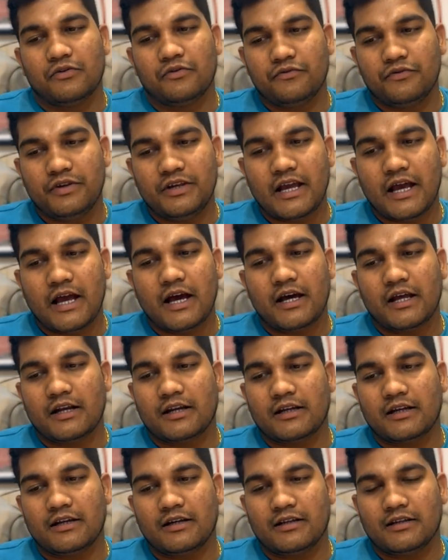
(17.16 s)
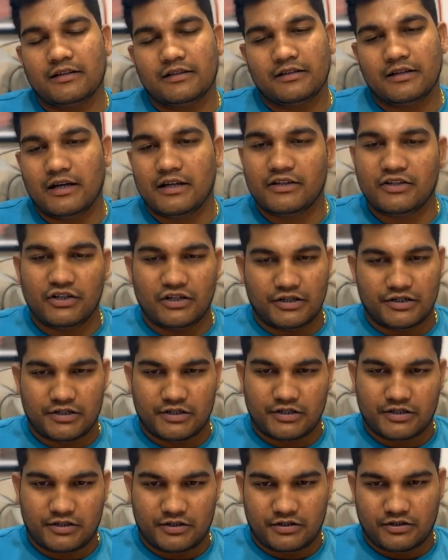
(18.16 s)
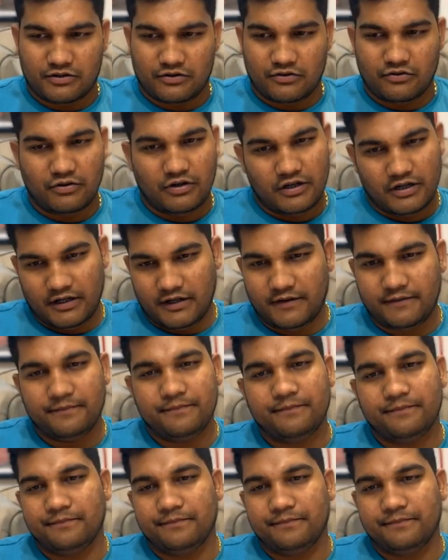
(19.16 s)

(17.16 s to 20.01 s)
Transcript: We are their children only.